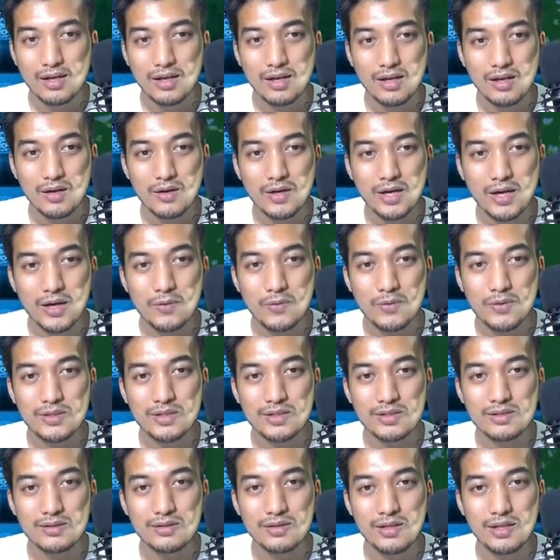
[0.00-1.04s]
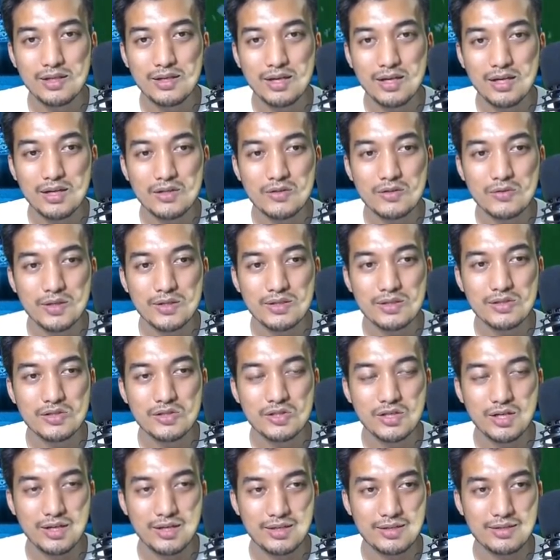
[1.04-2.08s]
Okay, we just need a treasure
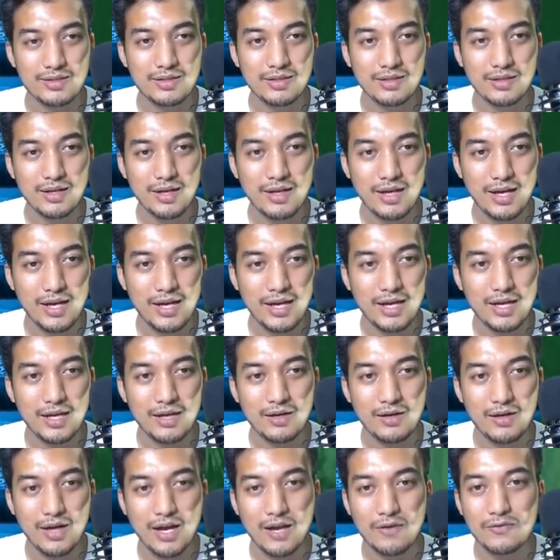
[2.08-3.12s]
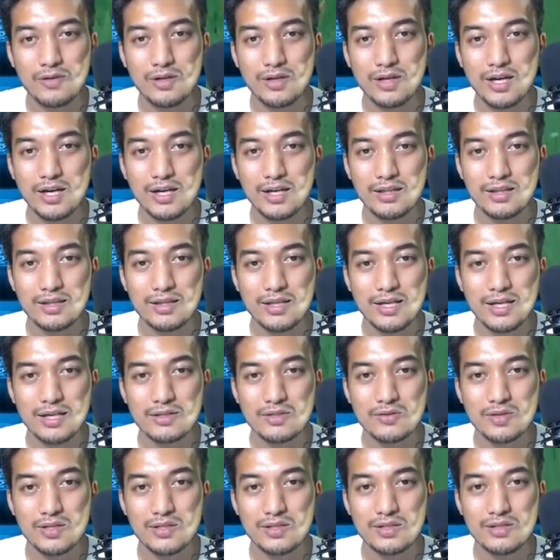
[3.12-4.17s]
chest. And after getting
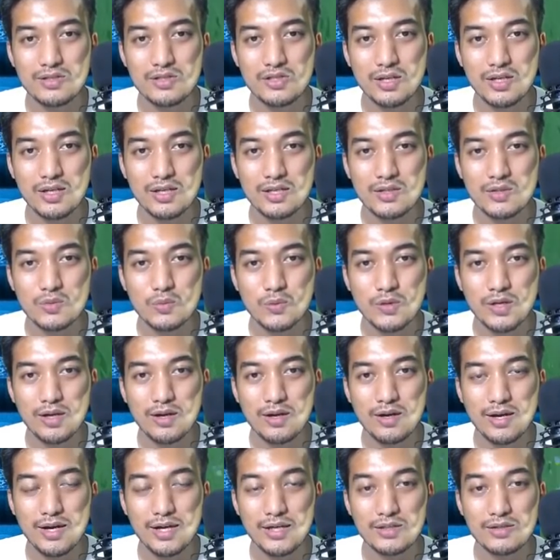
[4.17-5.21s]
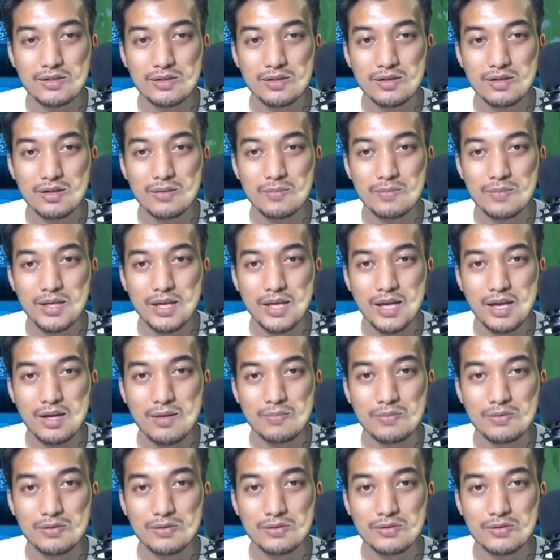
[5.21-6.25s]
that treasure chest, we are actually gonna be
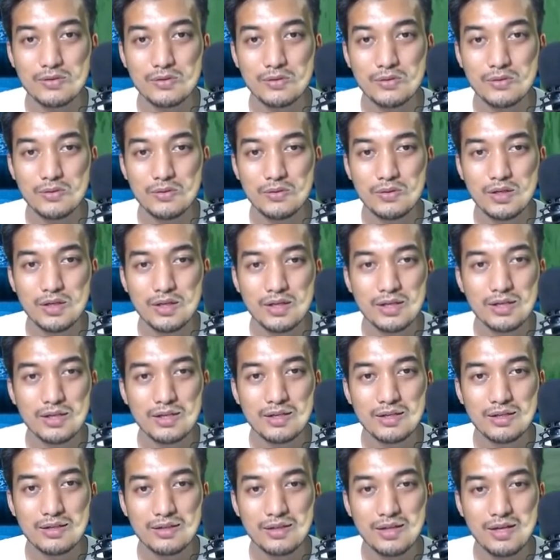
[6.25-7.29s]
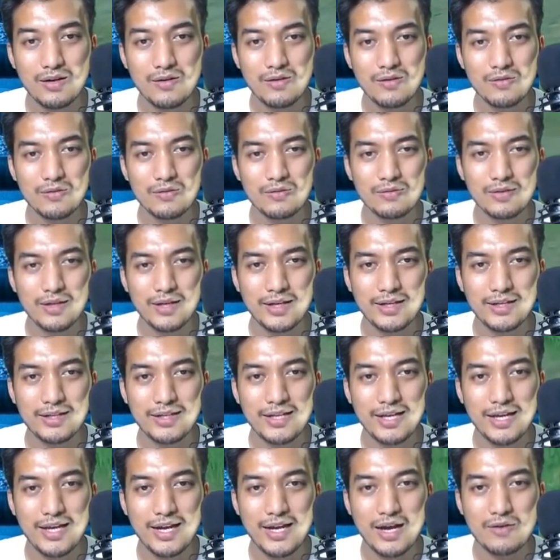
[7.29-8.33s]
able to, you know, like
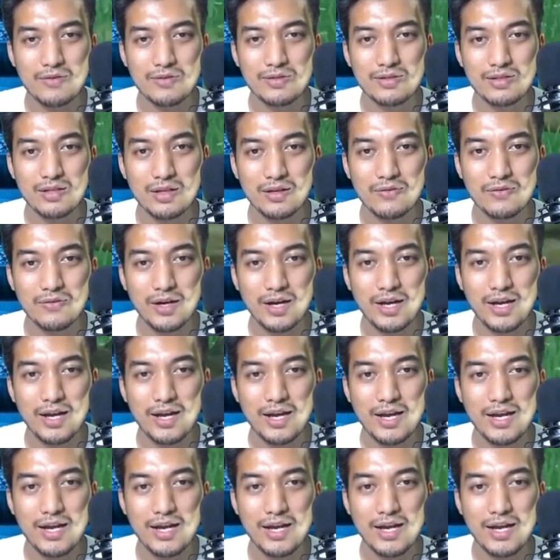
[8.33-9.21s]
get our stuff, okay?